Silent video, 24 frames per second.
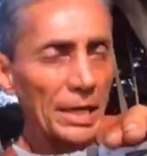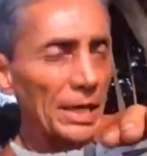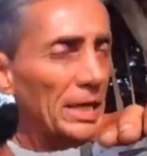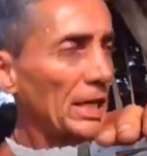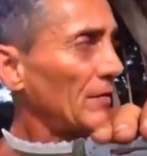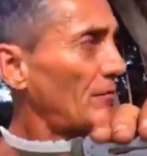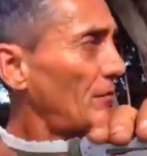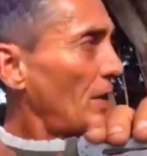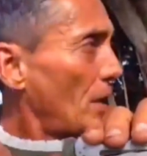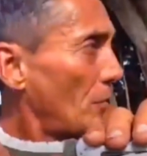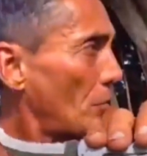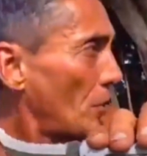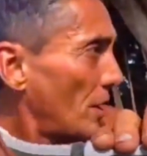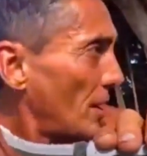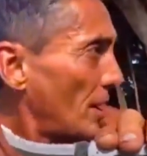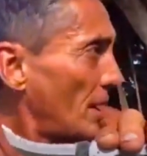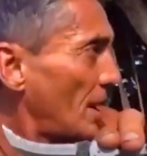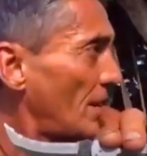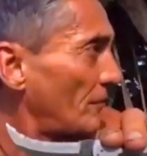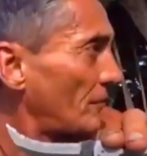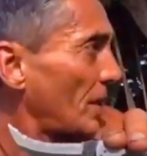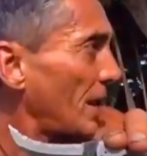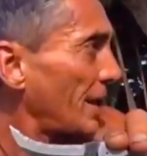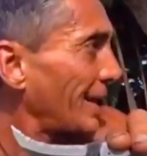If I want to
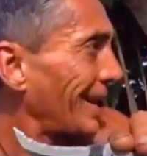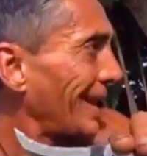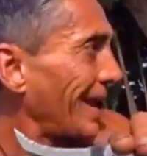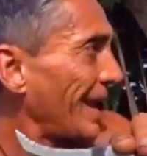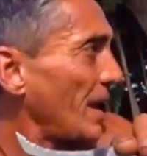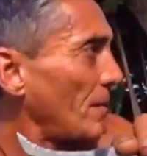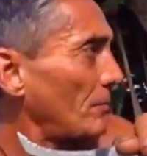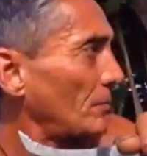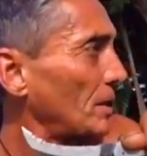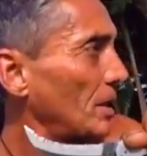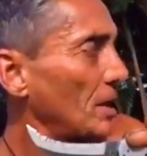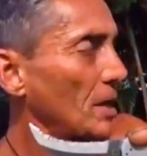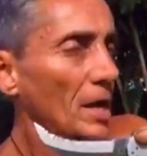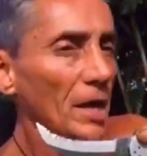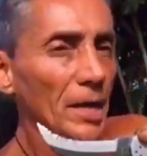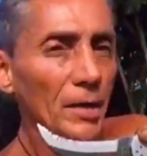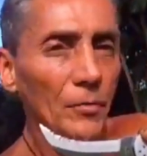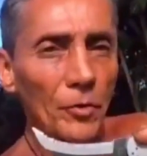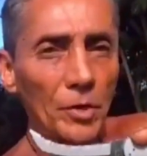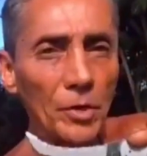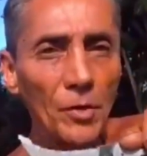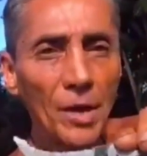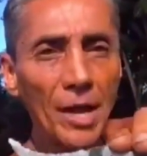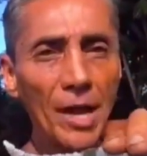have that lamb
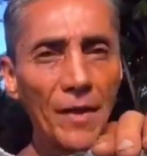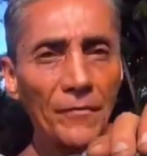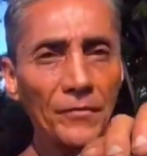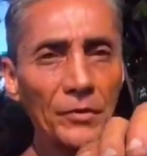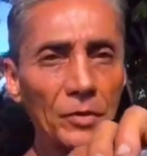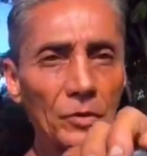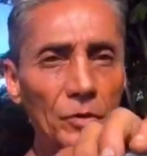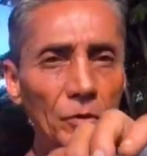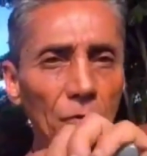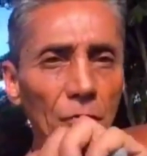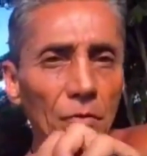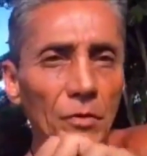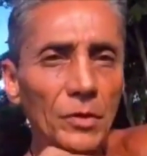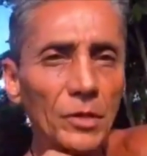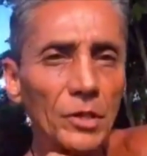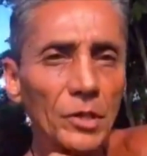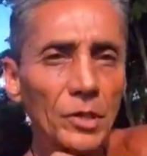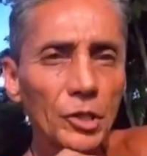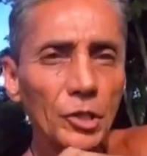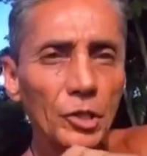tonight, what do I have to do?